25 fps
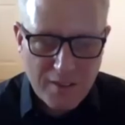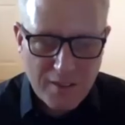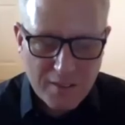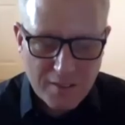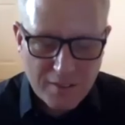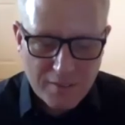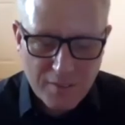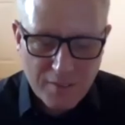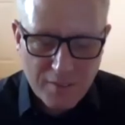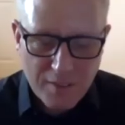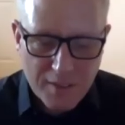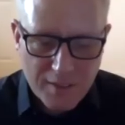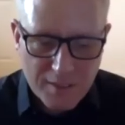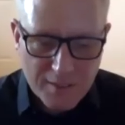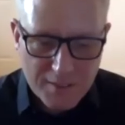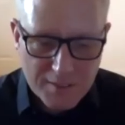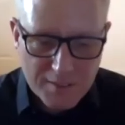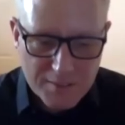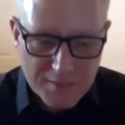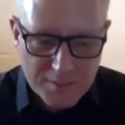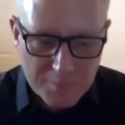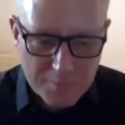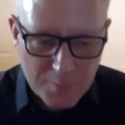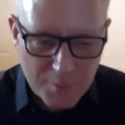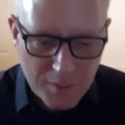
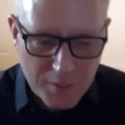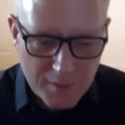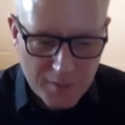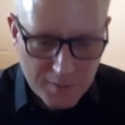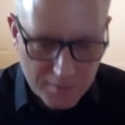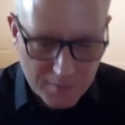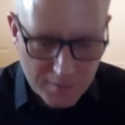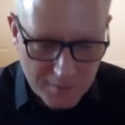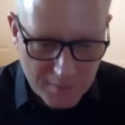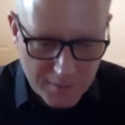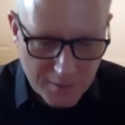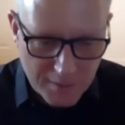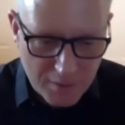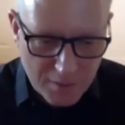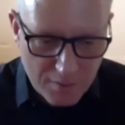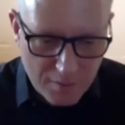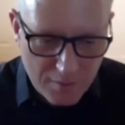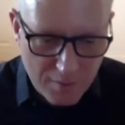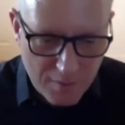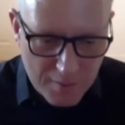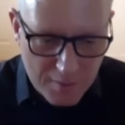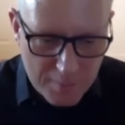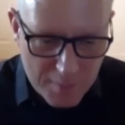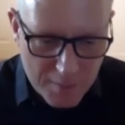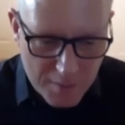advice. Brilliant. Thank you
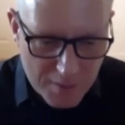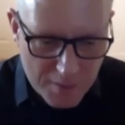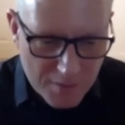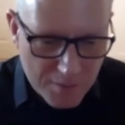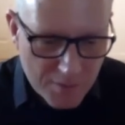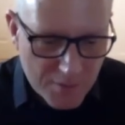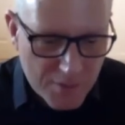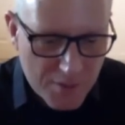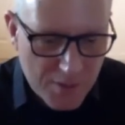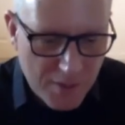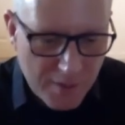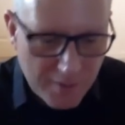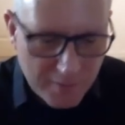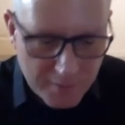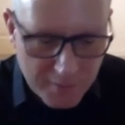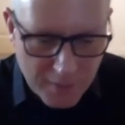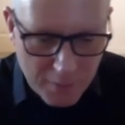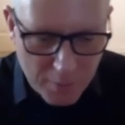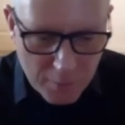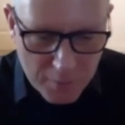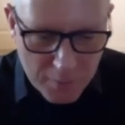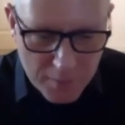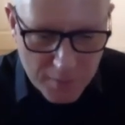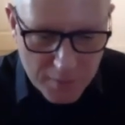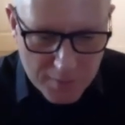very much for sharing
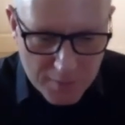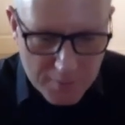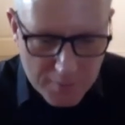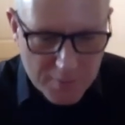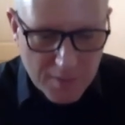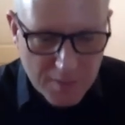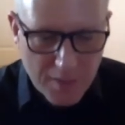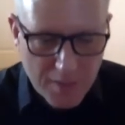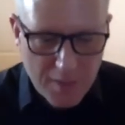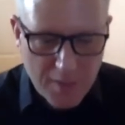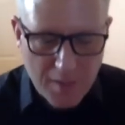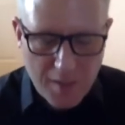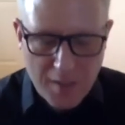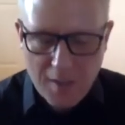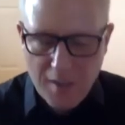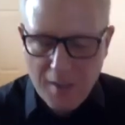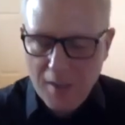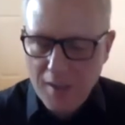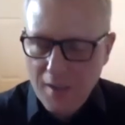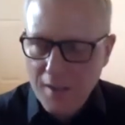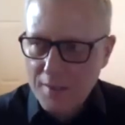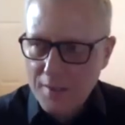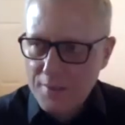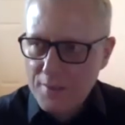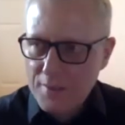that with us.
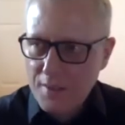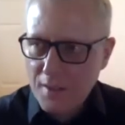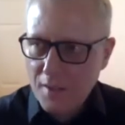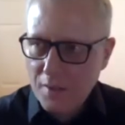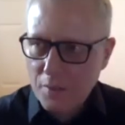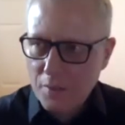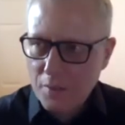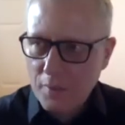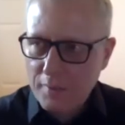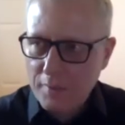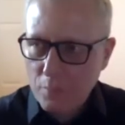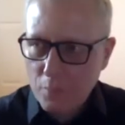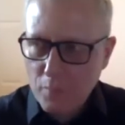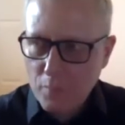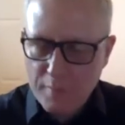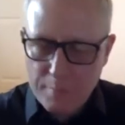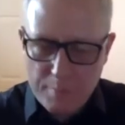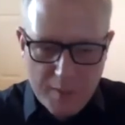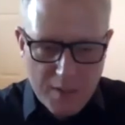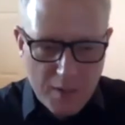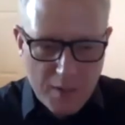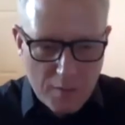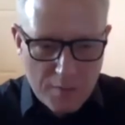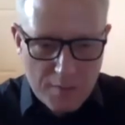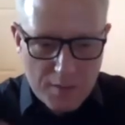And so we've
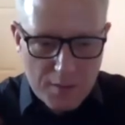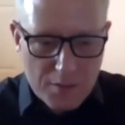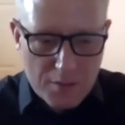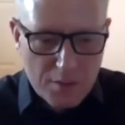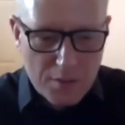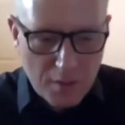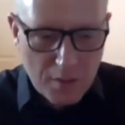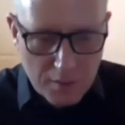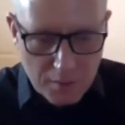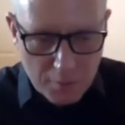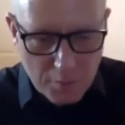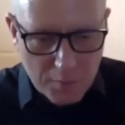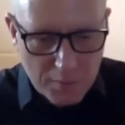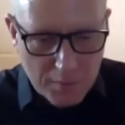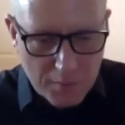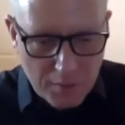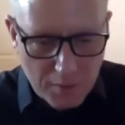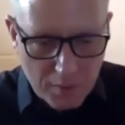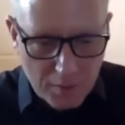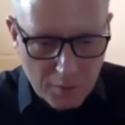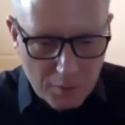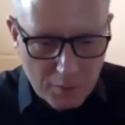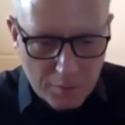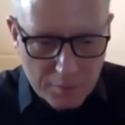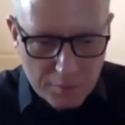been on this journey with
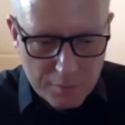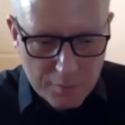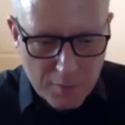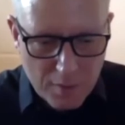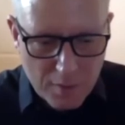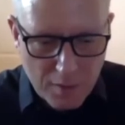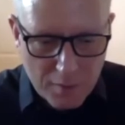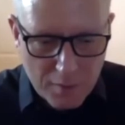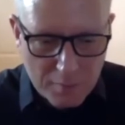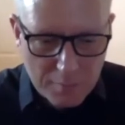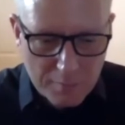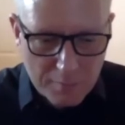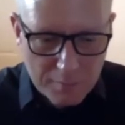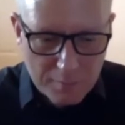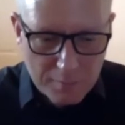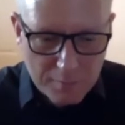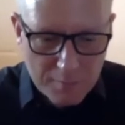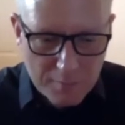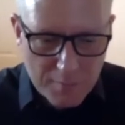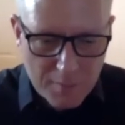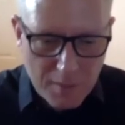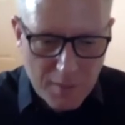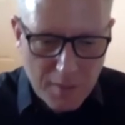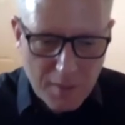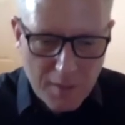you
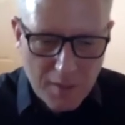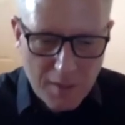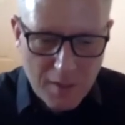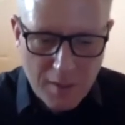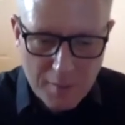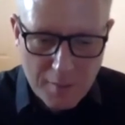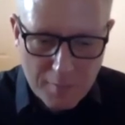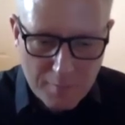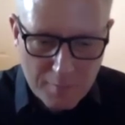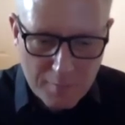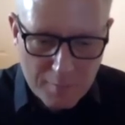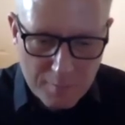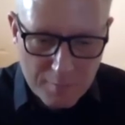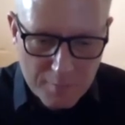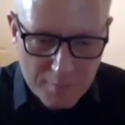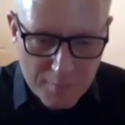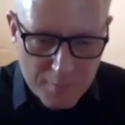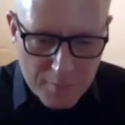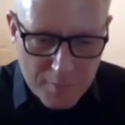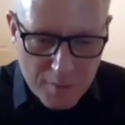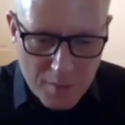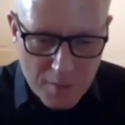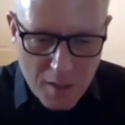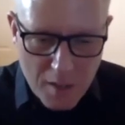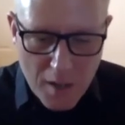from
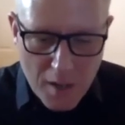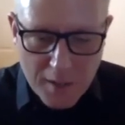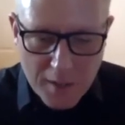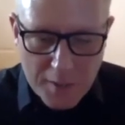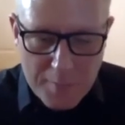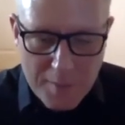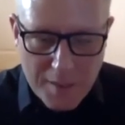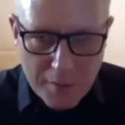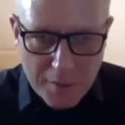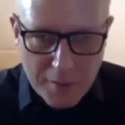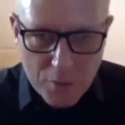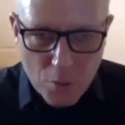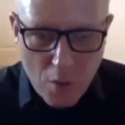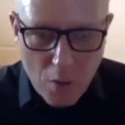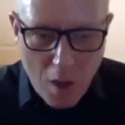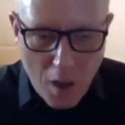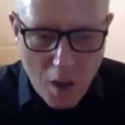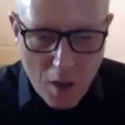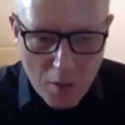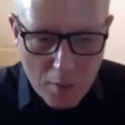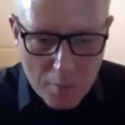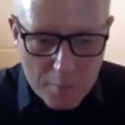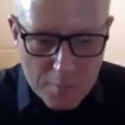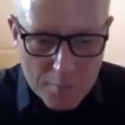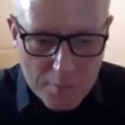learning about your
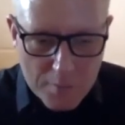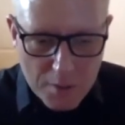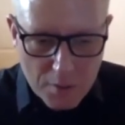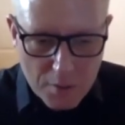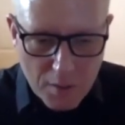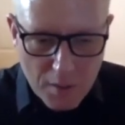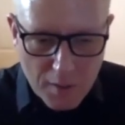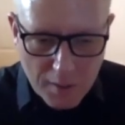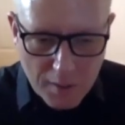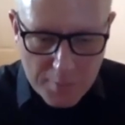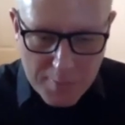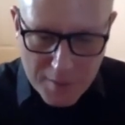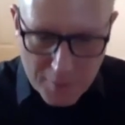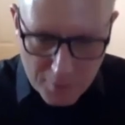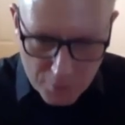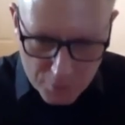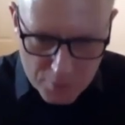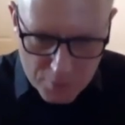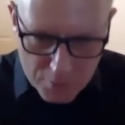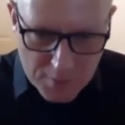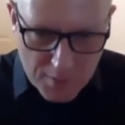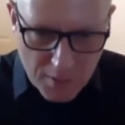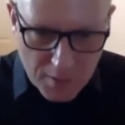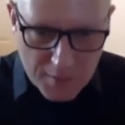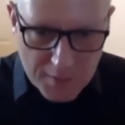home to learning about your
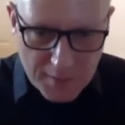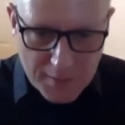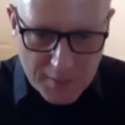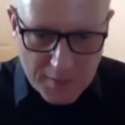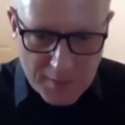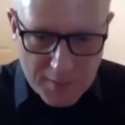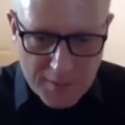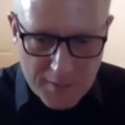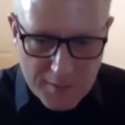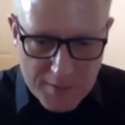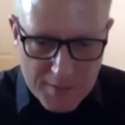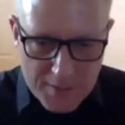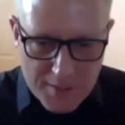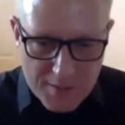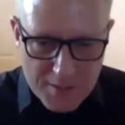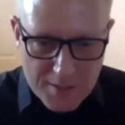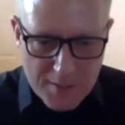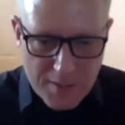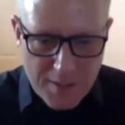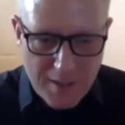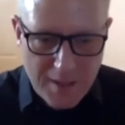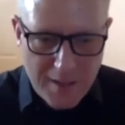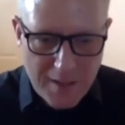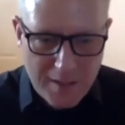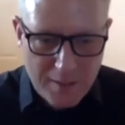
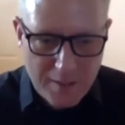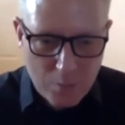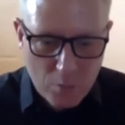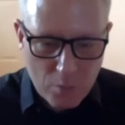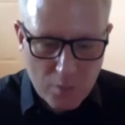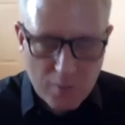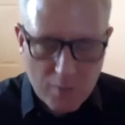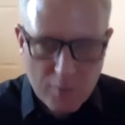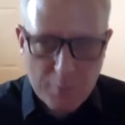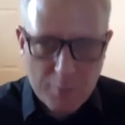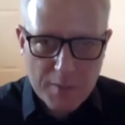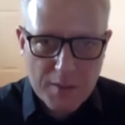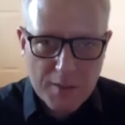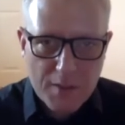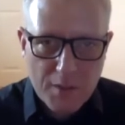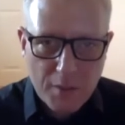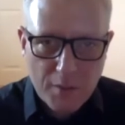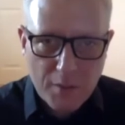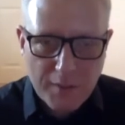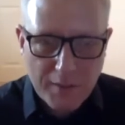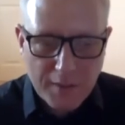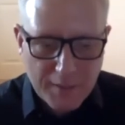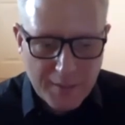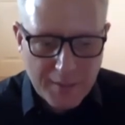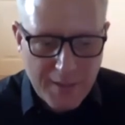studies and what you've been
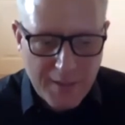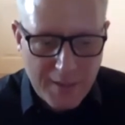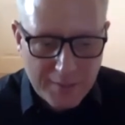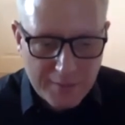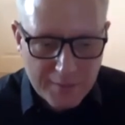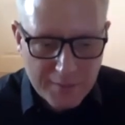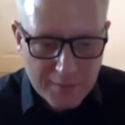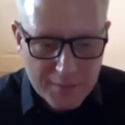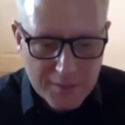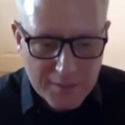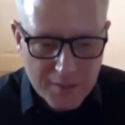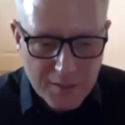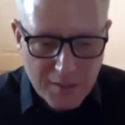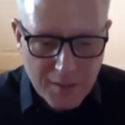doing at Kent.